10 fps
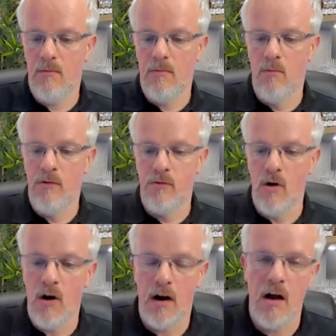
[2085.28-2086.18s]
we've
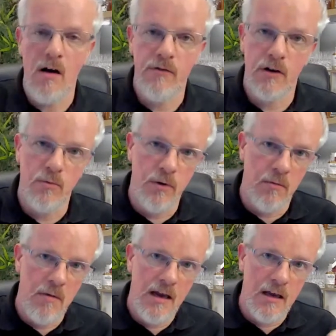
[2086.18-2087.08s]
got it covered. We are
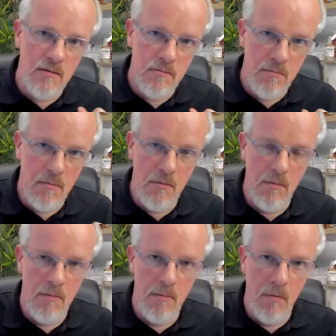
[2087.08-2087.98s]
making
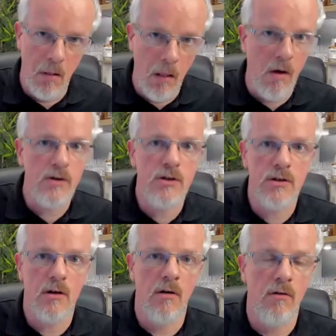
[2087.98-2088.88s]
lots
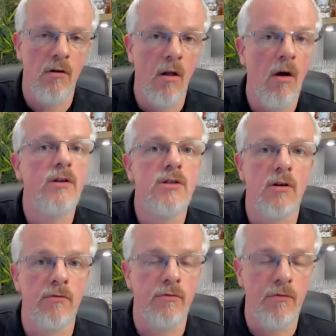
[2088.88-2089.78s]

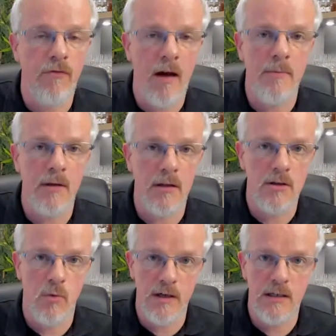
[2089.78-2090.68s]
of fabulous
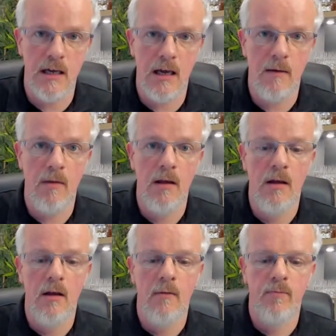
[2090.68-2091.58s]
whisky.
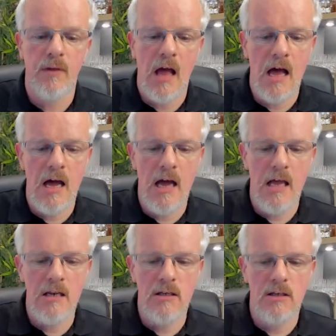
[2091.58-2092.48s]

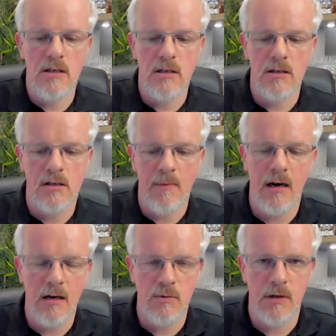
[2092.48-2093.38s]
And in some
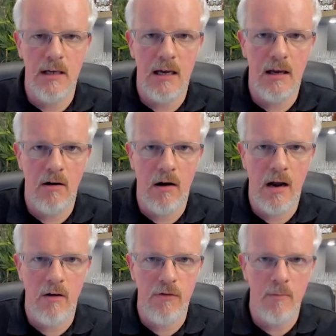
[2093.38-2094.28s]
areas, we're taking our eye
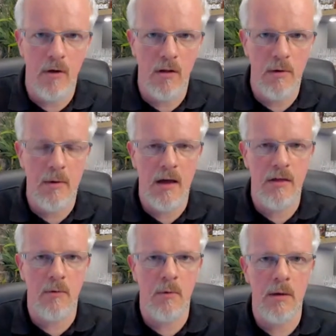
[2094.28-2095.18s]
off the ball a wee bit. I
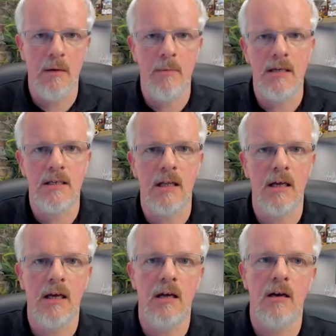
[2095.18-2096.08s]
think we're being a bit
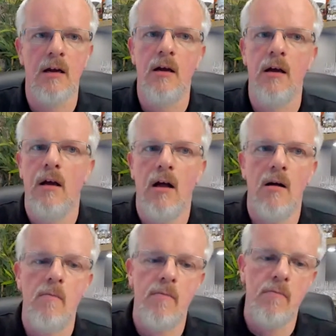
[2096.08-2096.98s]
silly.
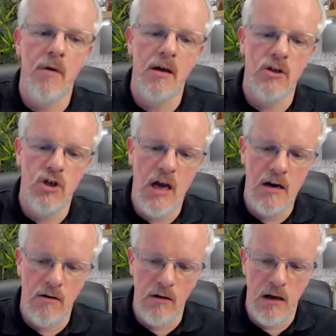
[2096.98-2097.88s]
But
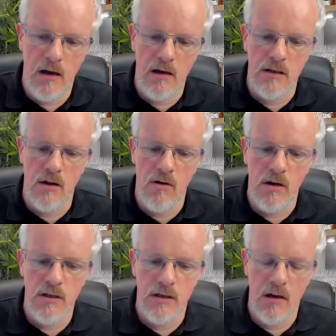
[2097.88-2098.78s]
generally, as long
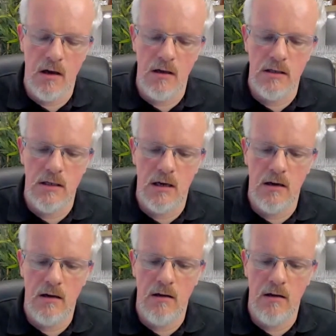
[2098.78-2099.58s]
as the